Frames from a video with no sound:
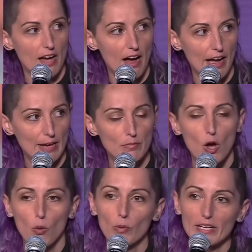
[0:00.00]
time,
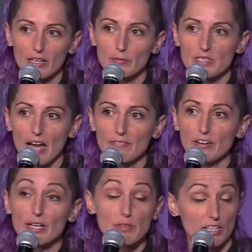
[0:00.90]
when it comes time
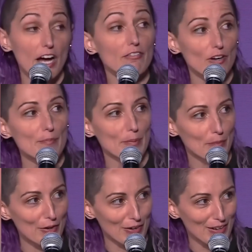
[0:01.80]
for him to cover up a
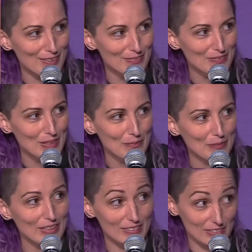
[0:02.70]
murder,
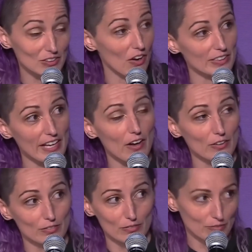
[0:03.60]
because this
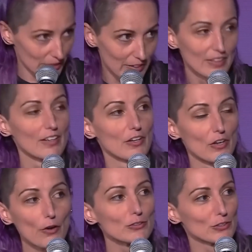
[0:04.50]
cartel
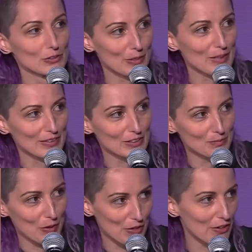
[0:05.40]
knows who's committed
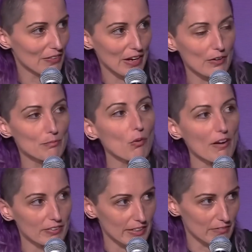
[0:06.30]
this murder and they're
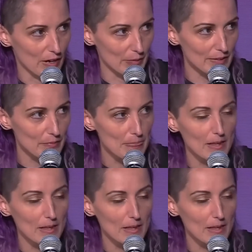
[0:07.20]
profiting from it.